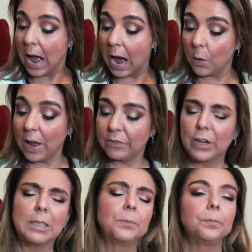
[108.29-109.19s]

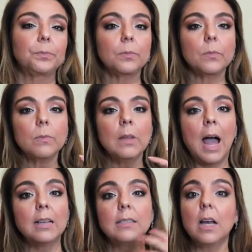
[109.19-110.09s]
However,
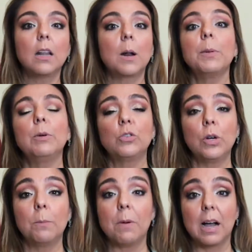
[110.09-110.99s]
I see a lot of people
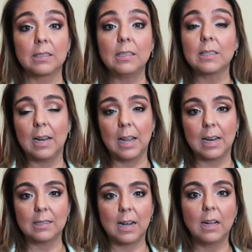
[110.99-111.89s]
doing unboxings, and
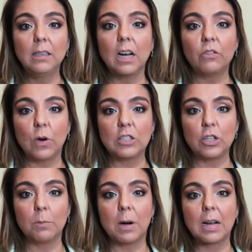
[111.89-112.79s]
like I said, I love
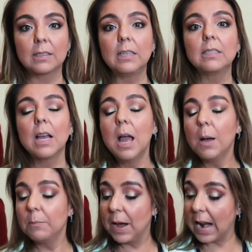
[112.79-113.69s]
watching
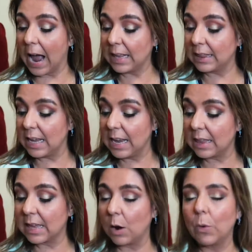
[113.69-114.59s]
unboxings, but I
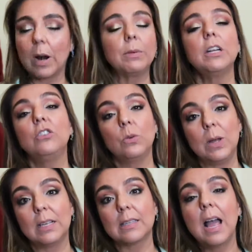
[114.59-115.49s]
think that what I'm gonna do
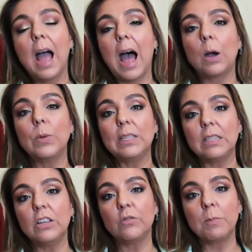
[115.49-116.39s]
is, I
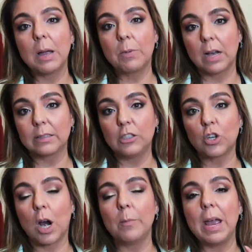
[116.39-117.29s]
received my
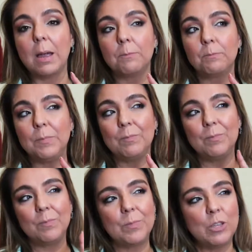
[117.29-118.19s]
Boxycharm
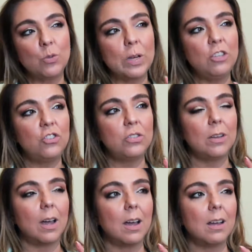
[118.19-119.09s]
between
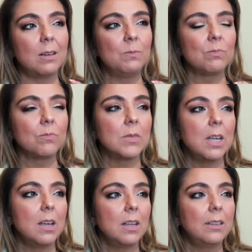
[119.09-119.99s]

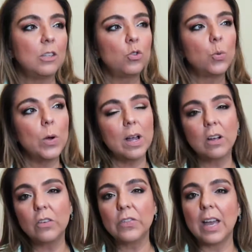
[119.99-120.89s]
the
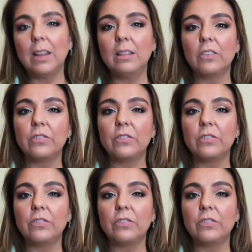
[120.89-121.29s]
12th and the